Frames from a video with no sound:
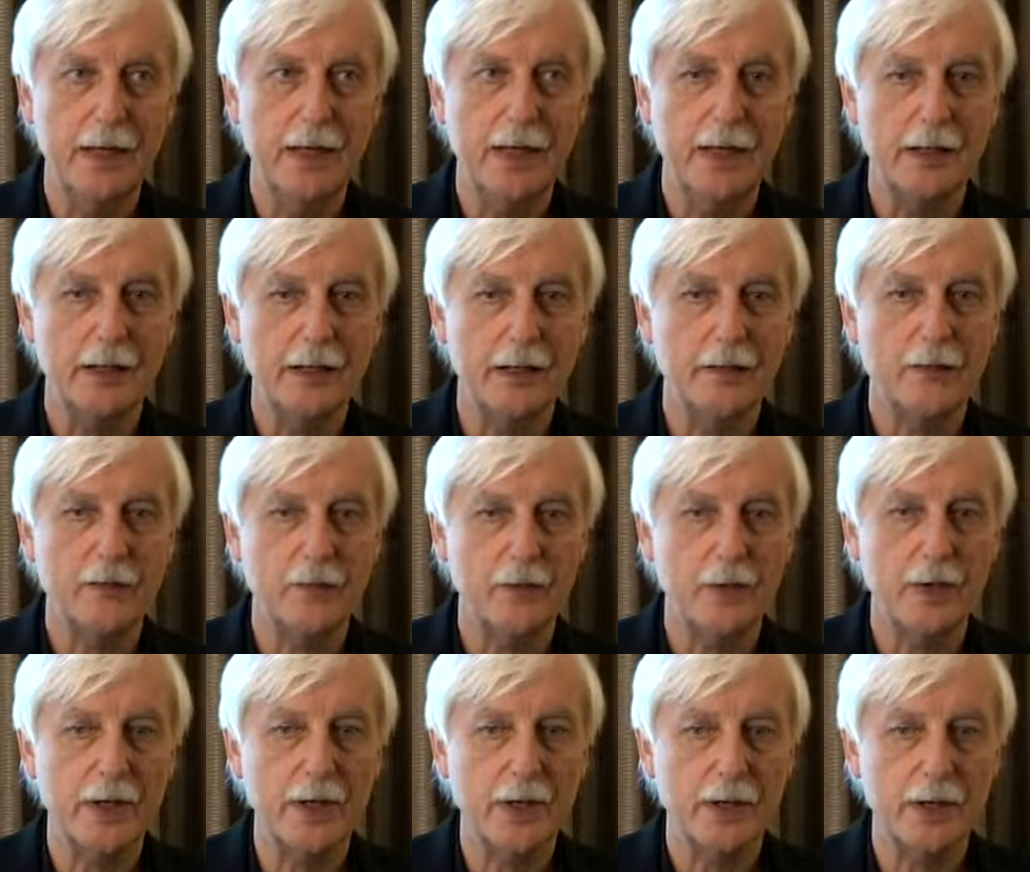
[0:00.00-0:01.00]
and
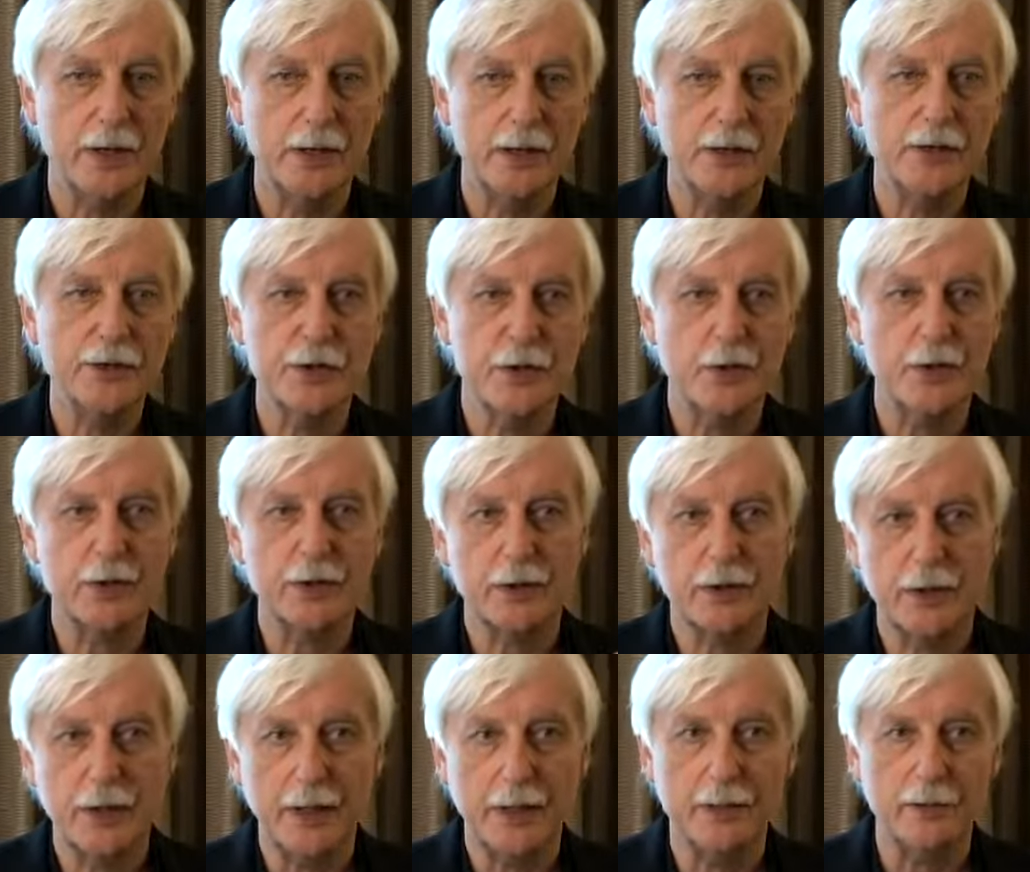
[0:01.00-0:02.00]
therefore it can
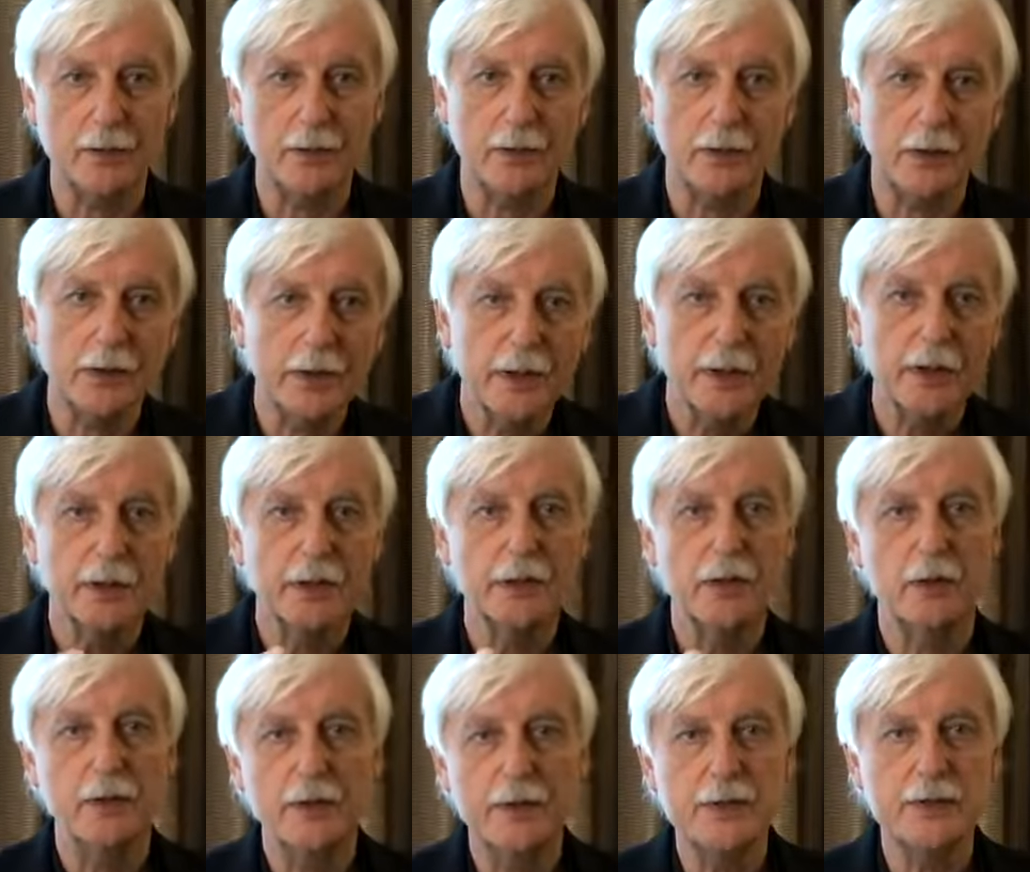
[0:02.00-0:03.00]
intercalate or
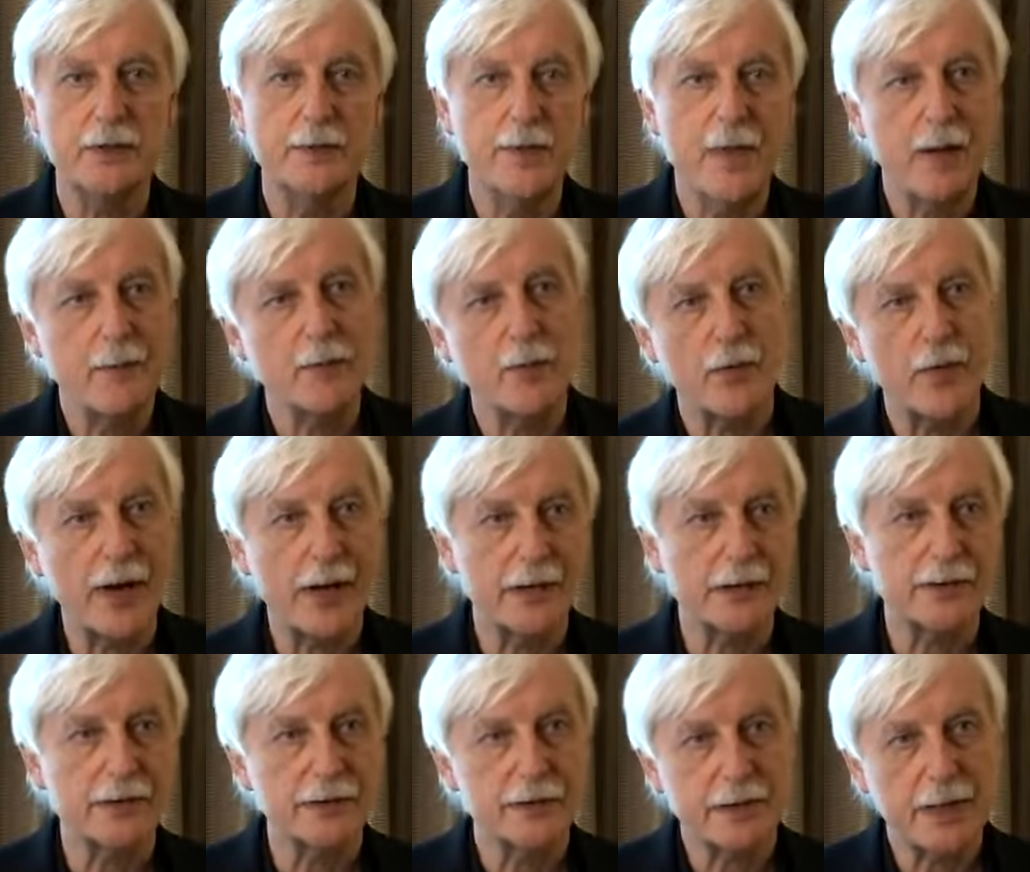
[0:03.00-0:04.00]
go into
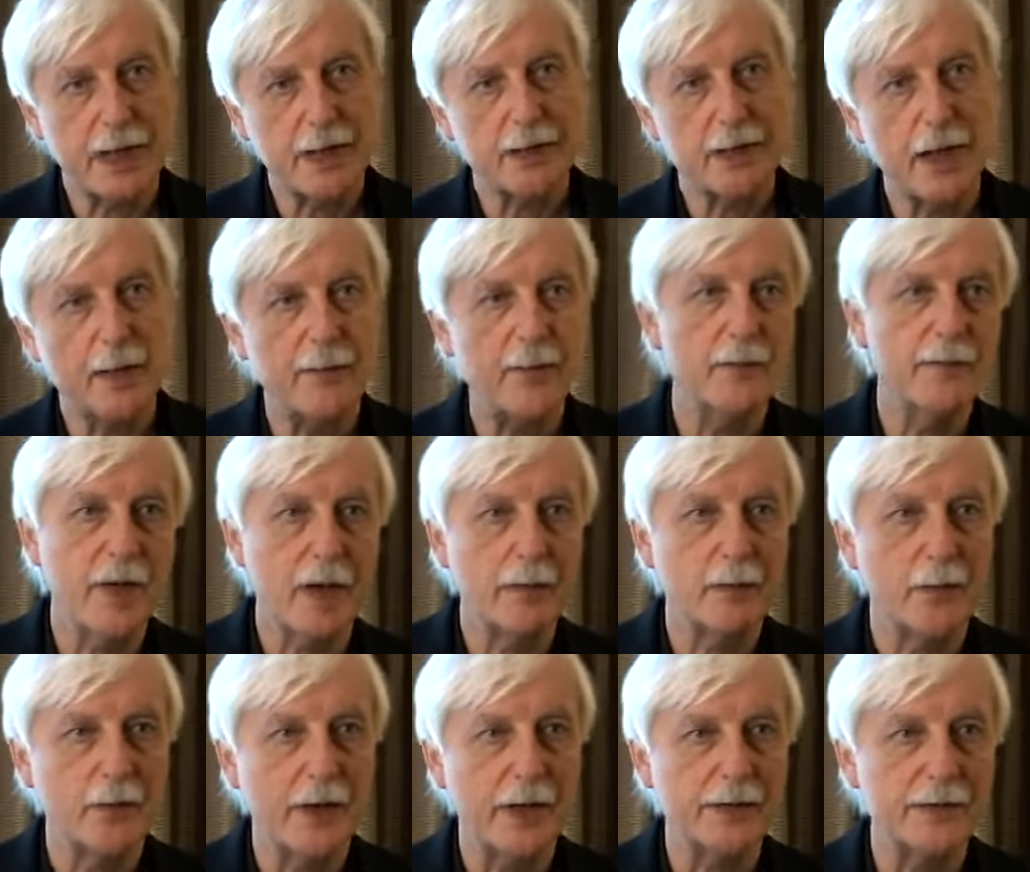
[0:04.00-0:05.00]
membranes, stand up in
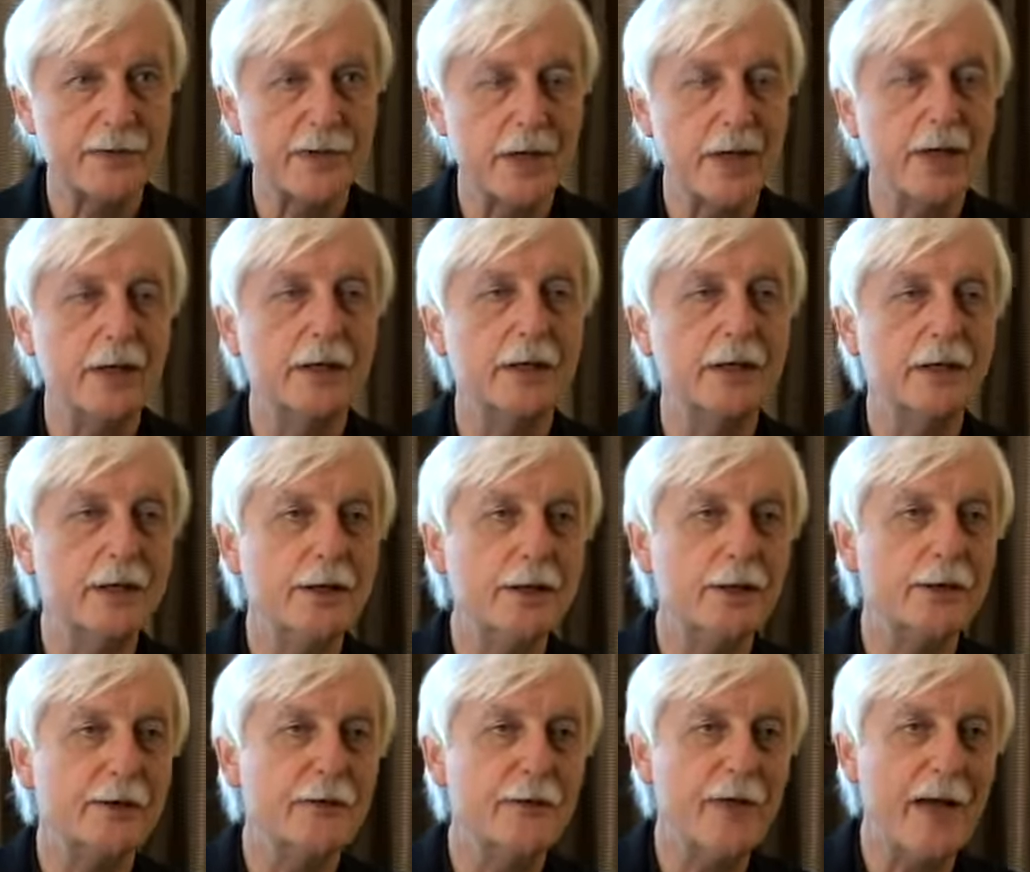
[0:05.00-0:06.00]
membranes
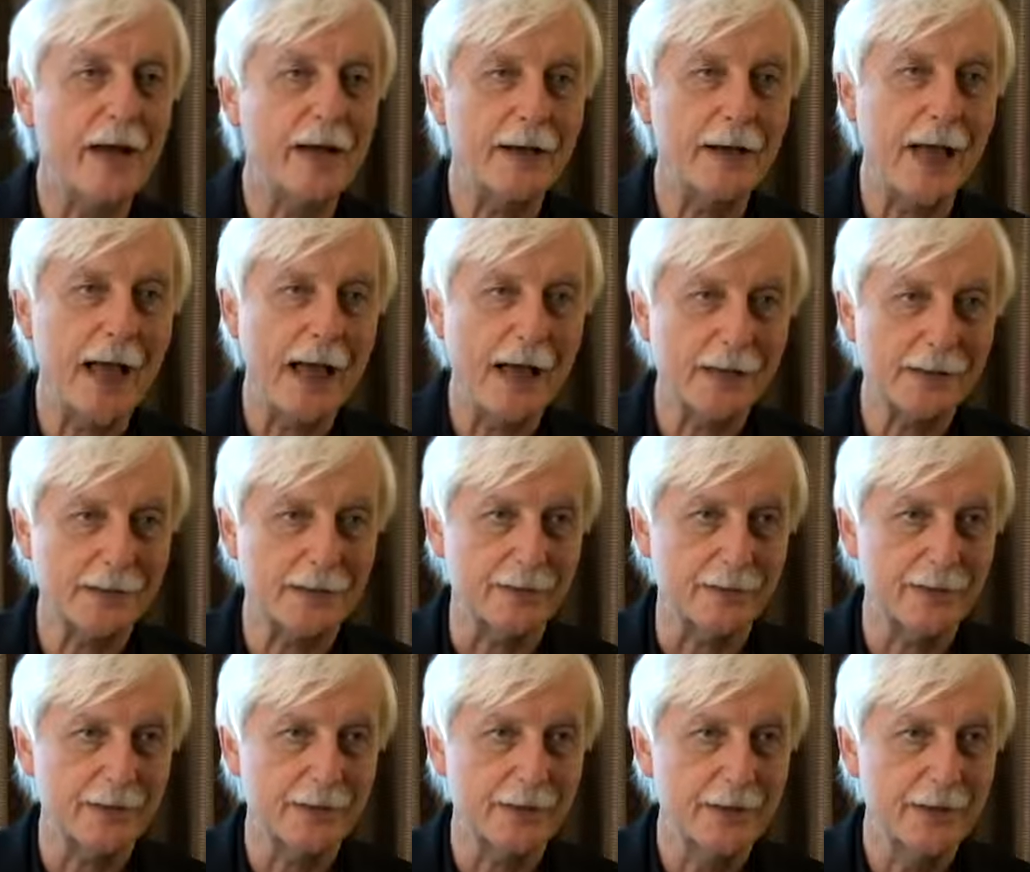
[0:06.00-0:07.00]
near fatty
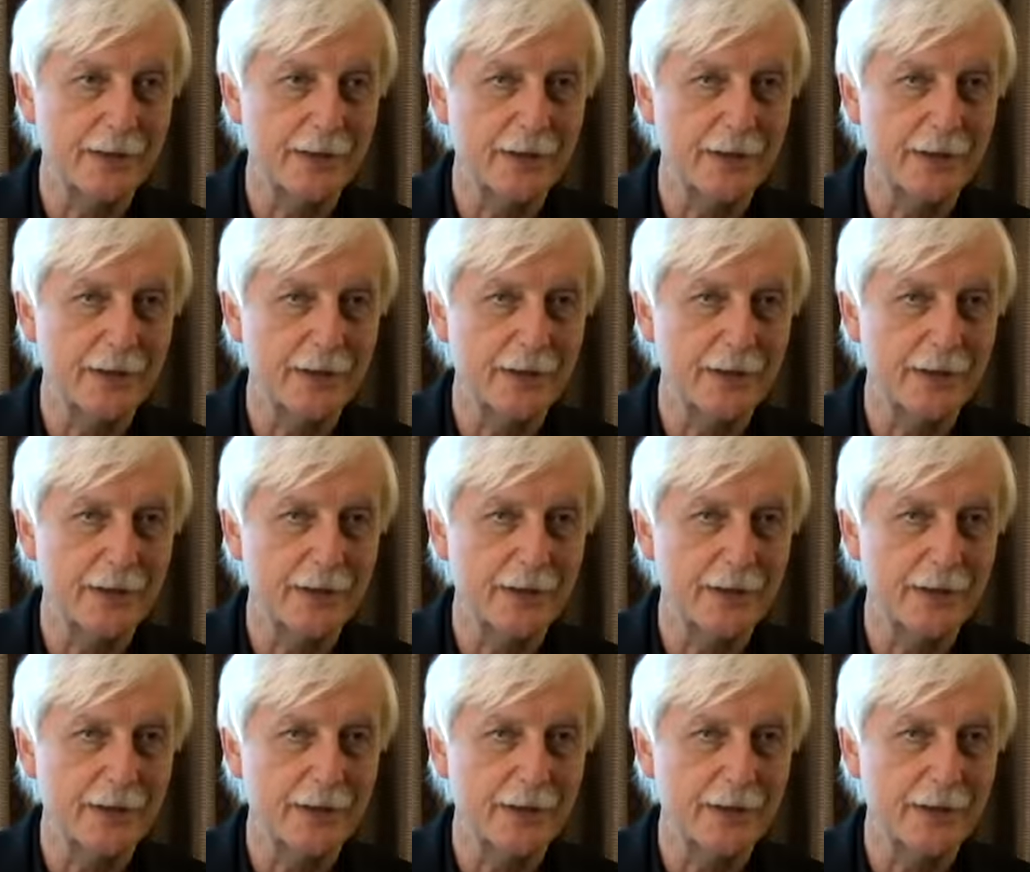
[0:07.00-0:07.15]
acids,